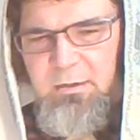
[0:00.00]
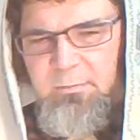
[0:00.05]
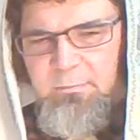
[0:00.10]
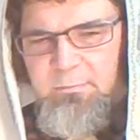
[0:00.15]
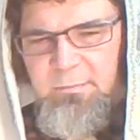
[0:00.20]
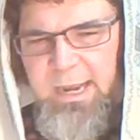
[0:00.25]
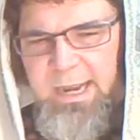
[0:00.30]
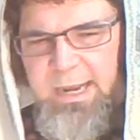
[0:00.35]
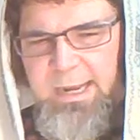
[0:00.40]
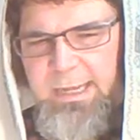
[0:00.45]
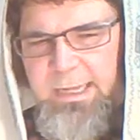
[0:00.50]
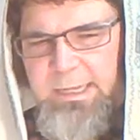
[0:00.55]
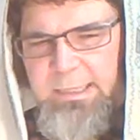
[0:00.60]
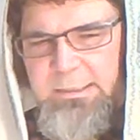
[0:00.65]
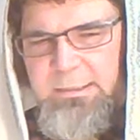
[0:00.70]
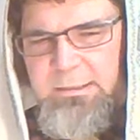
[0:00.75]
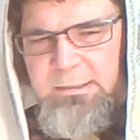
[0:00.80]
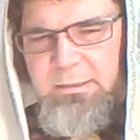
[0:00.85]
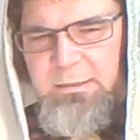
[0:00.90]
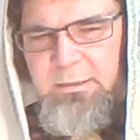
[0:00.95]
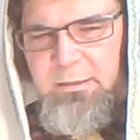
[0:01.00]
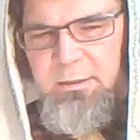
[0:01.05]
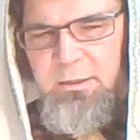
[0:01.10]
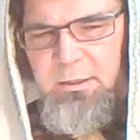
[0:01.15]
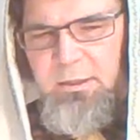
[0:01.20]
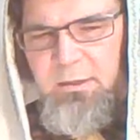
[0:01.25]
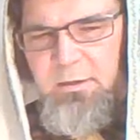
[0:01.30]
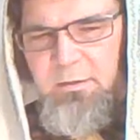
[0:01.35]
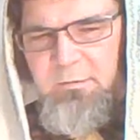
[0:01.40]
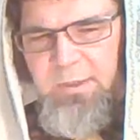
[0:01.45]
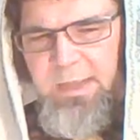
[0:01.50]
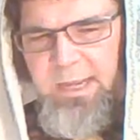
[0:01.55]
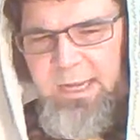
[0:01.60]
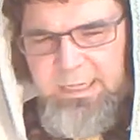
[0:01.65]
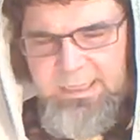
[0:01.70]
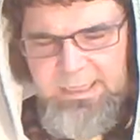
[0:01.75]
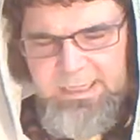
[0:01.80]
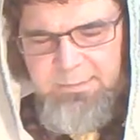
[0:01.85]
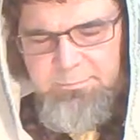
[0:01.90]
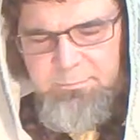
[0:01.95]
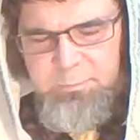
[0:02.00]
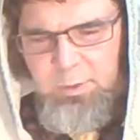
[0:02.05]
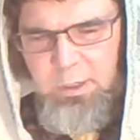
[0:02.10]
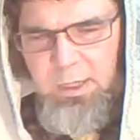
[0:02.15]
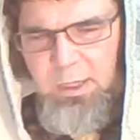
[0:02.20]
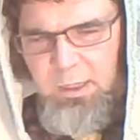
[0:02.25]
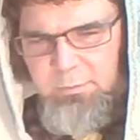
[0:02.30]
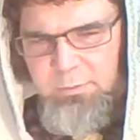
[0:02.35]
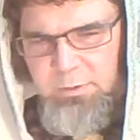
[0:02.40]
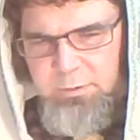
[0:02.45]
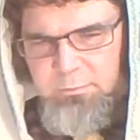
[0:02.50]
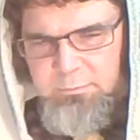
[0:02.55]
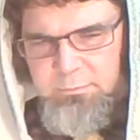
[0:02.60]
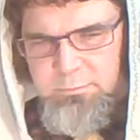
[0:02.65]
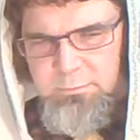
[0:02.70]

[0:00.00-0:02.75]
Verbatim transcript: man that had that problem.